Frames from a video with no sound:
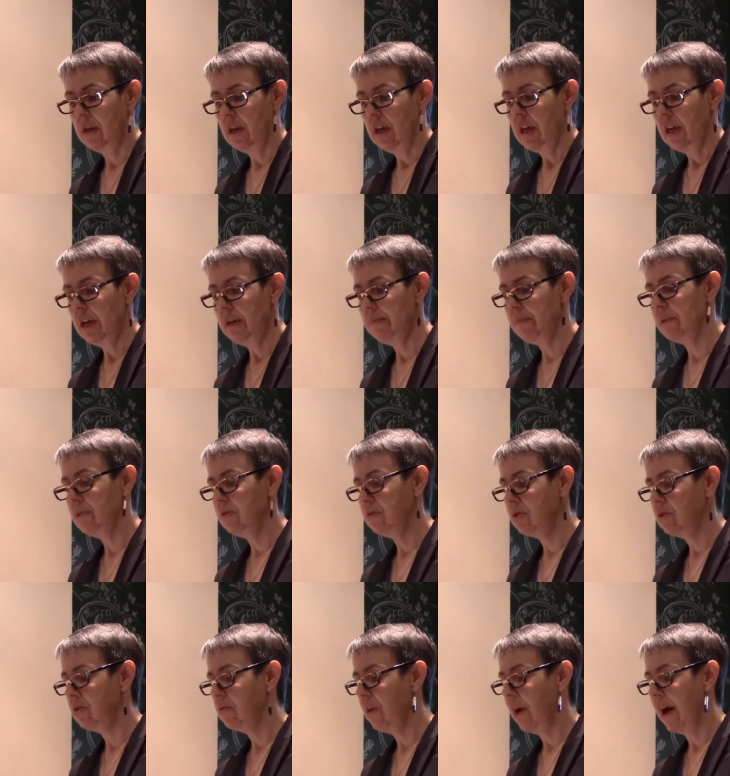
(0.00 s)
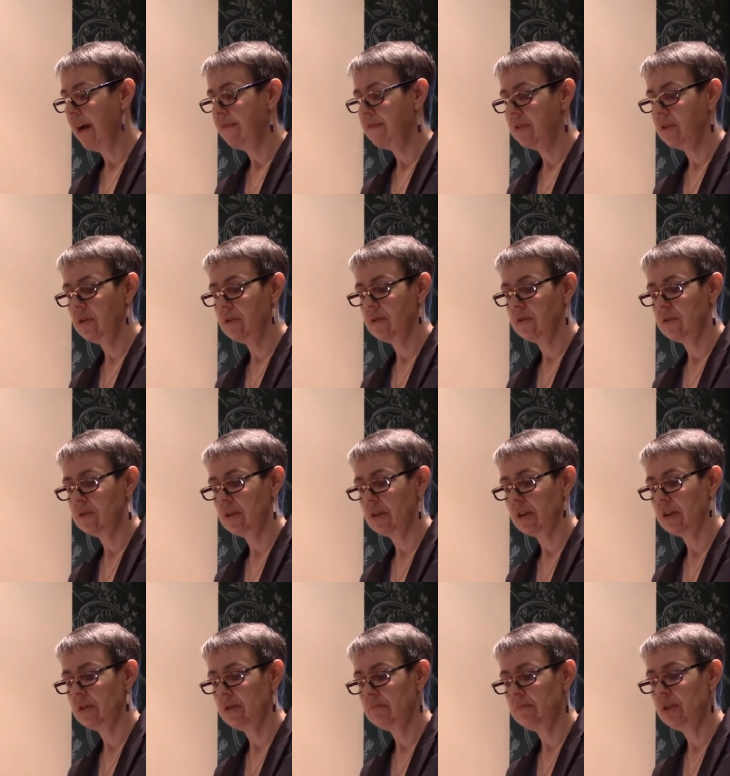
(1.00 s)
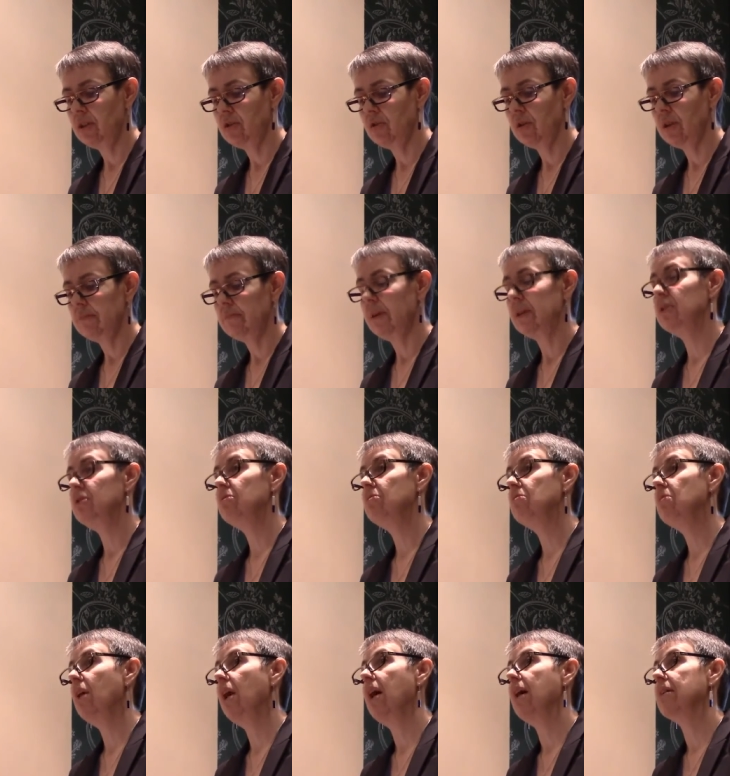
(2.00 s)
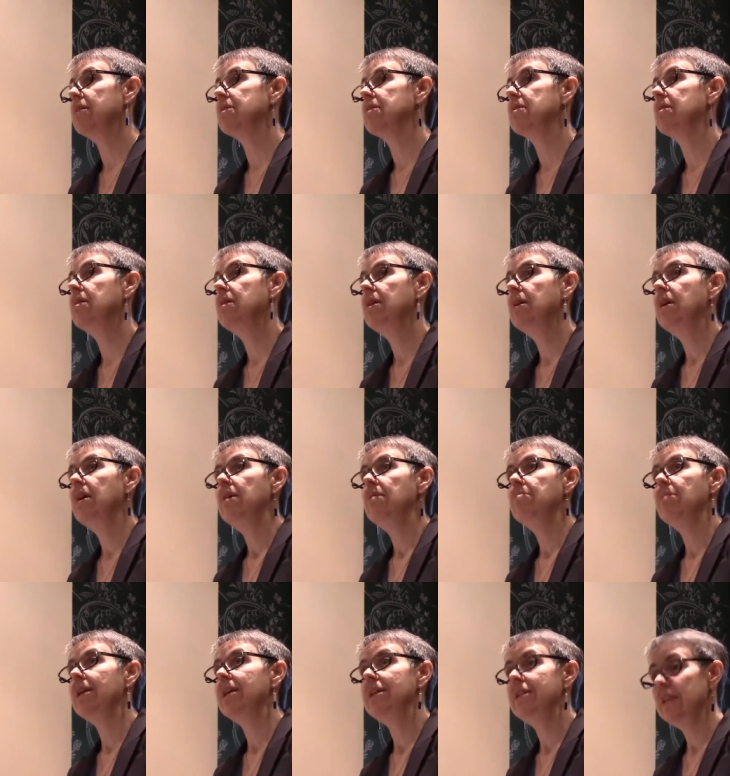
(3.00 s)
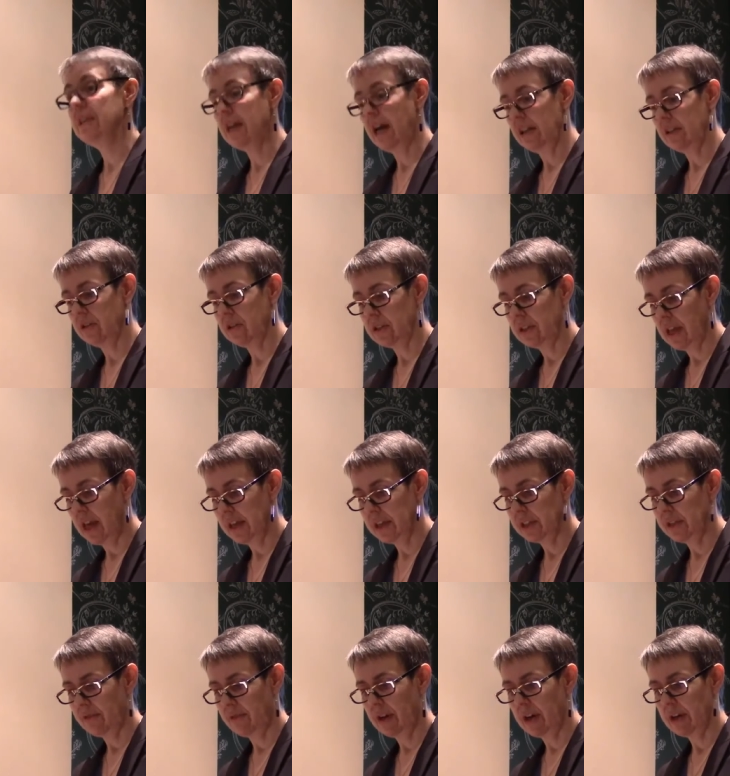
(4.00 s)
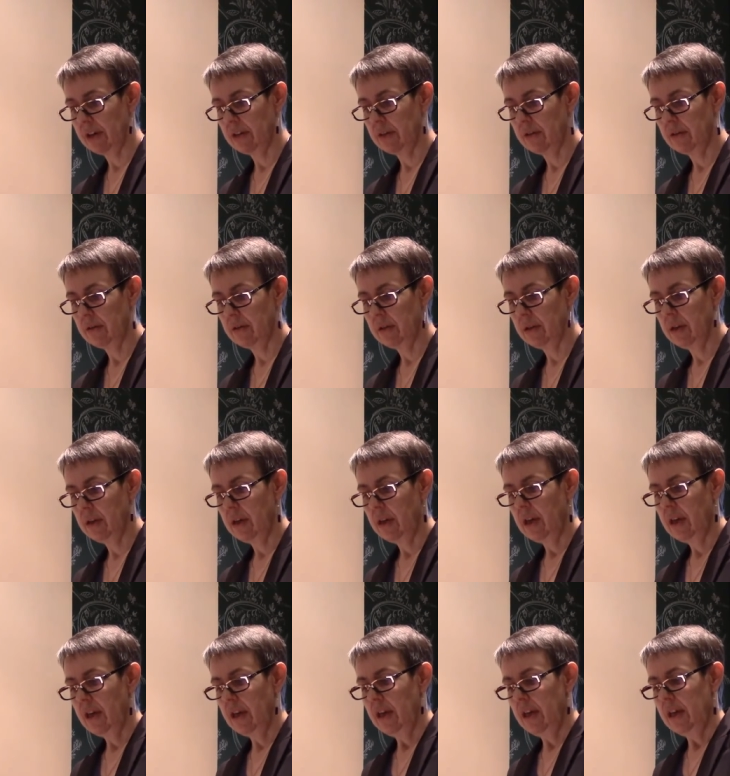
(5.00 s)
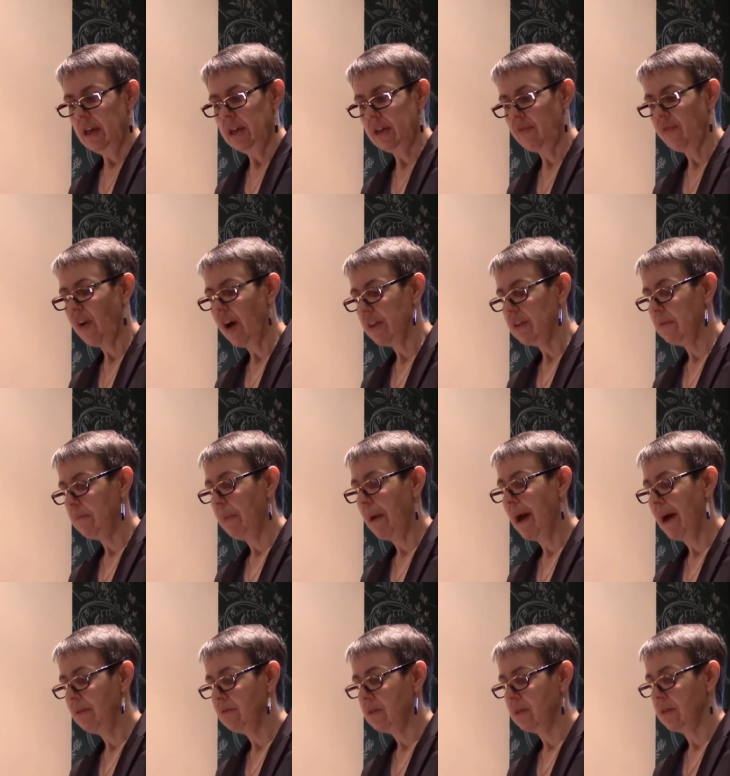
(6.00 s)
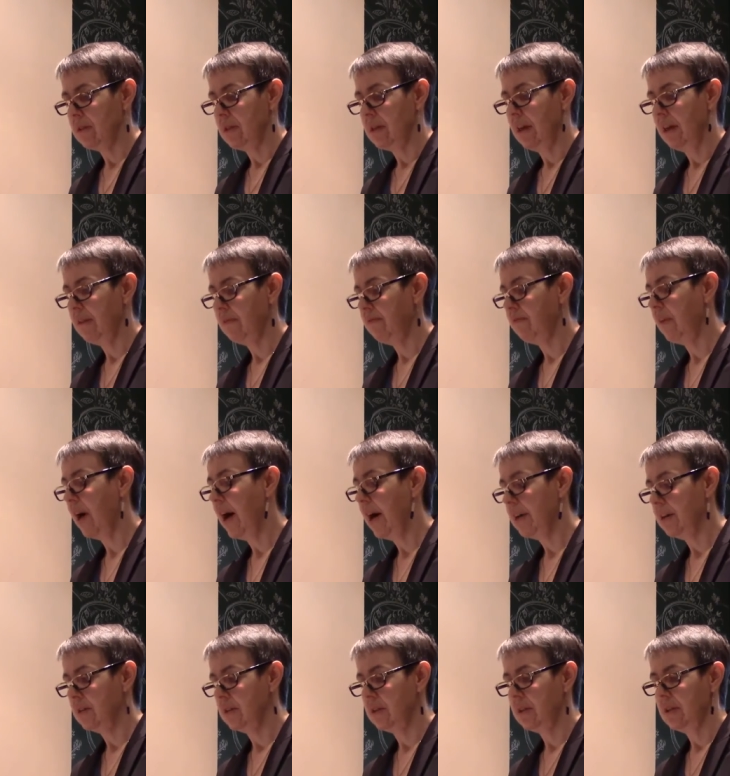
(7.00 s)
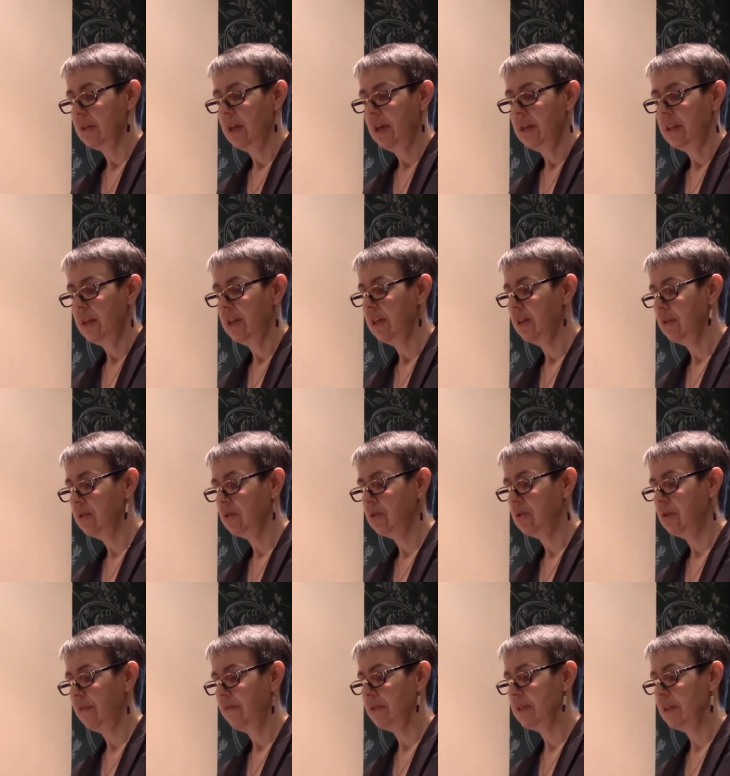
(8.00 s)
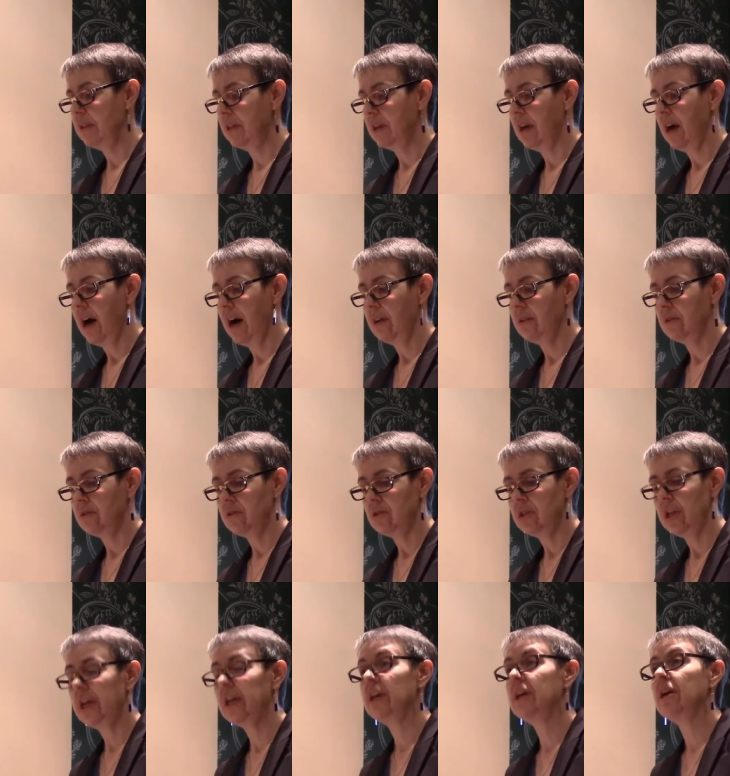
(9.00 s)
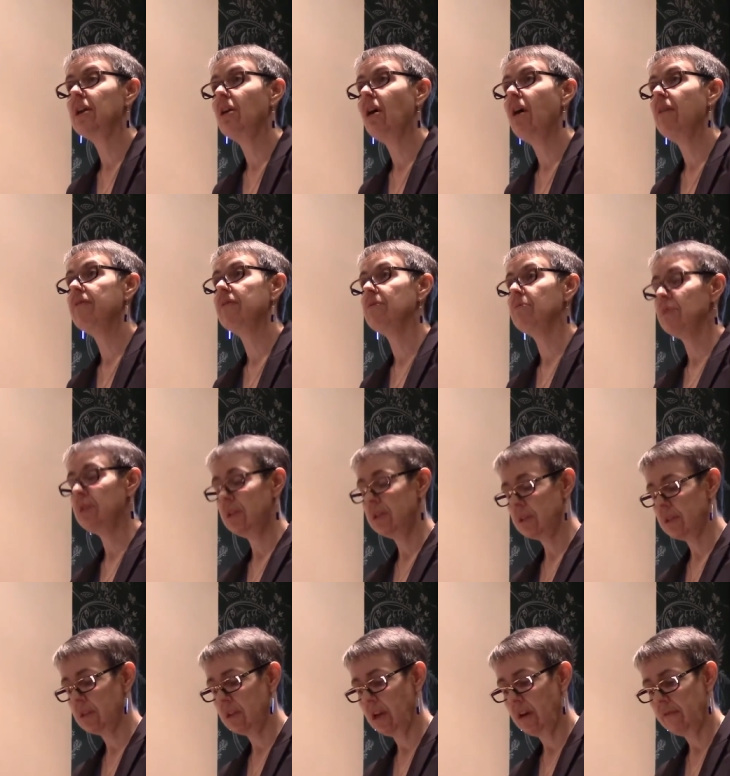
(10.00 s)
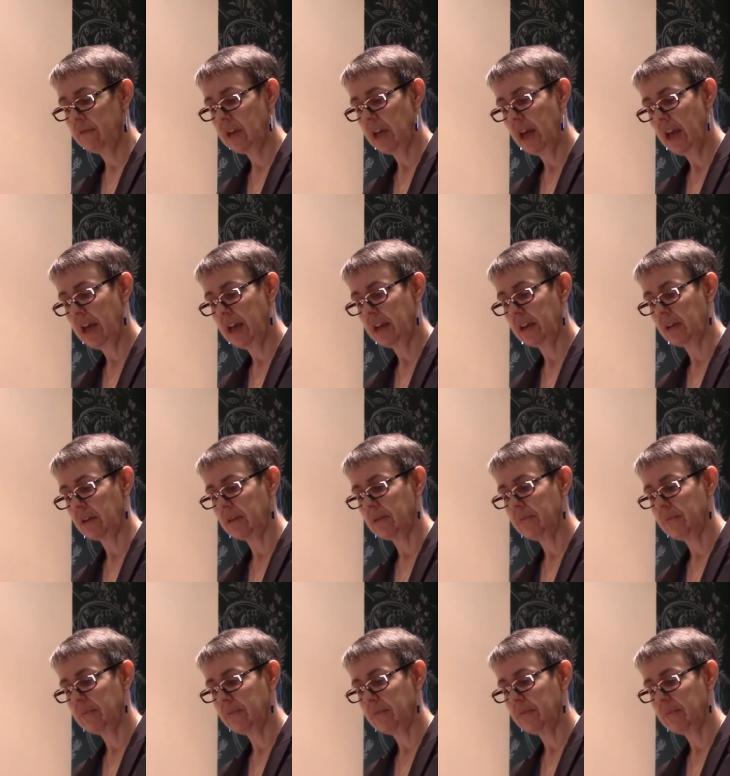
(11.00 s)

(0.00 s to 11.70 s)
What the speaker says: He produced 2 half-circles that could be joined by 2 locks, but he did not look satisfied. His father pounded and filed the inner surface of the collar, checking it often with his gloved hand.